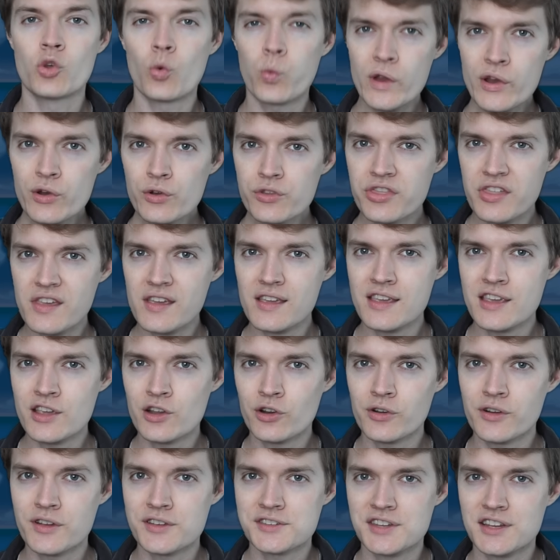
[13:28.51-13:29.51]
The weird thing
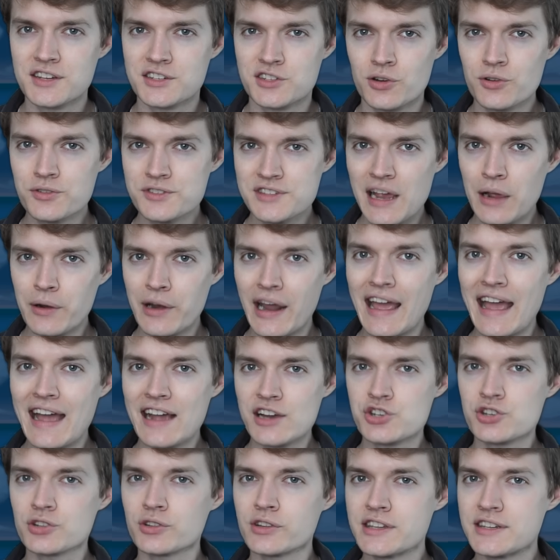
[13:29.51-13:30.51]
here is it turns out I
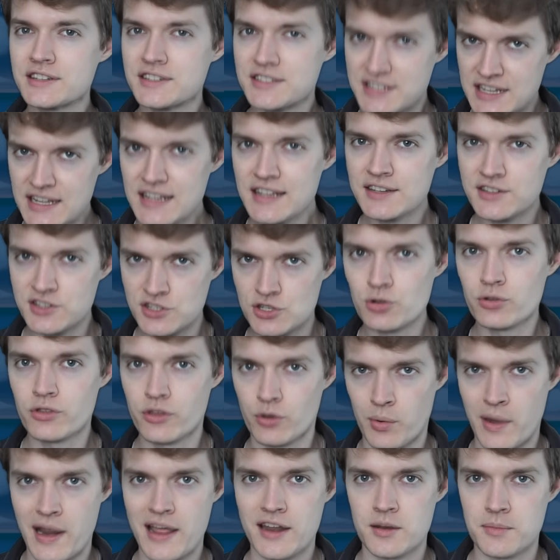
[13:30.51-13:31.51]
actually did do
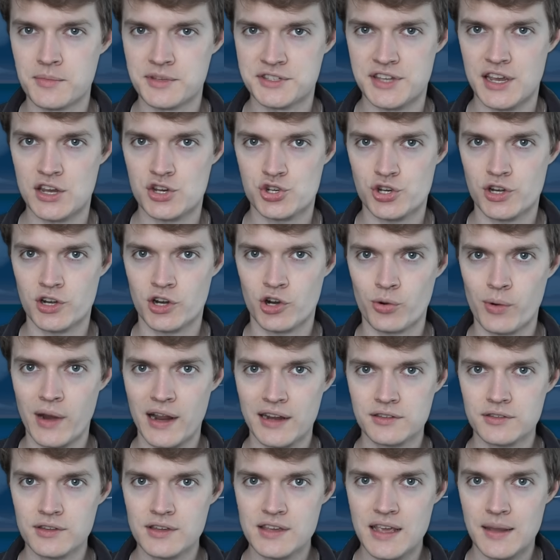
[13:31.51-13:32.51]
the randomization
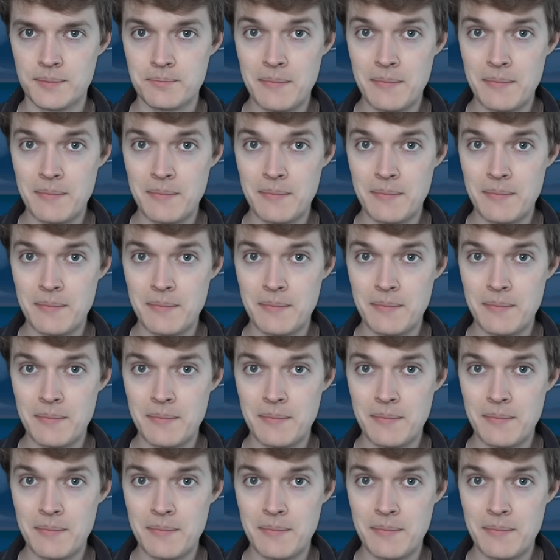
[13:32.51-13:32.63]
correctly,